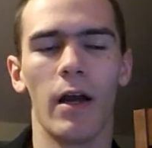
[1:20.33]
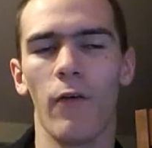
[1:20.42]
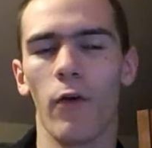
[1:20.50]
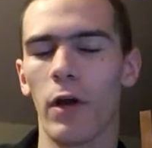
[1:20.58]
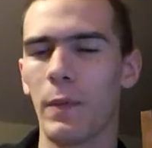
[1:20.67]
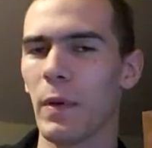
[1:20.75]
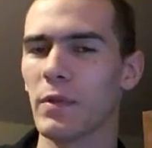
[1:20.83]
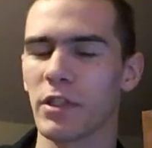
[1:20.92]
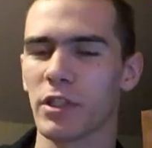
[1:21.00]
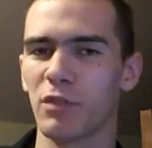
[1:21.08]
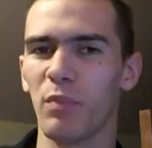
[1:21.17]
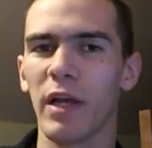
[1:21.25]
I've already pretty
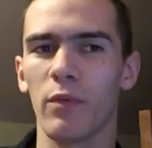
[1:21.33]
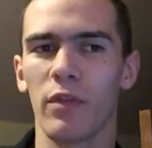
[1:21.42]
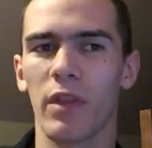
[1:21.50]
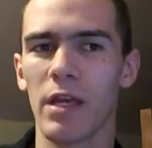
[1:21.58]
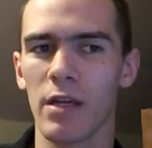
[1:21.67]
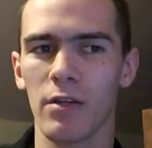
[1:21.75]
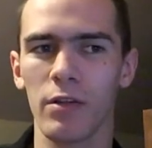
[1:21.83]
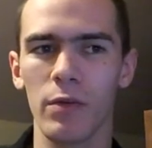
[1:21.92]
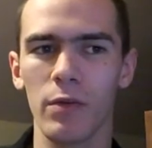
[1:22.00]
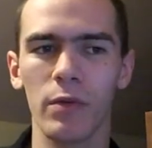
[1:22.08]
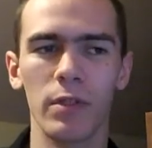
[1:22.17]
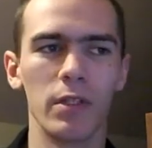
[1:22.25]
much explained what they can
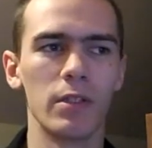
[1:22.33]
do.